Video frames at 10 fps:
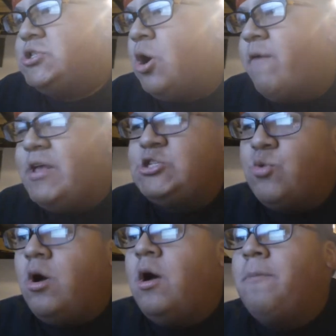sorry, that's
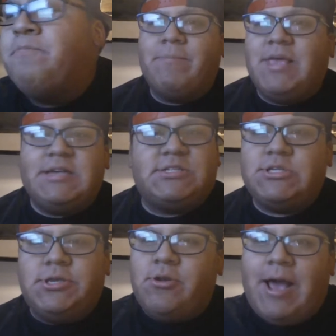wrong. I'm
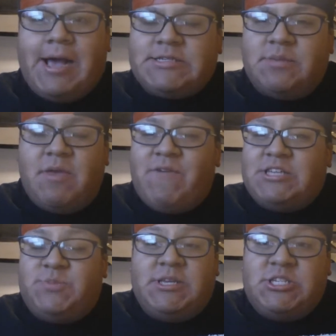guessing you're asking me if
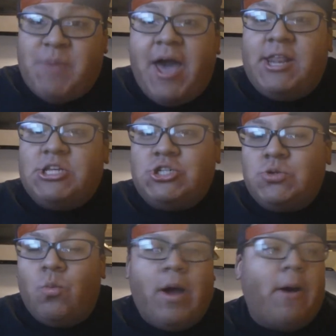I speak
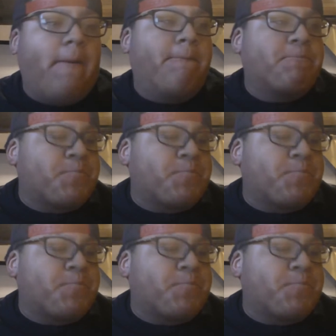Spanish. Well,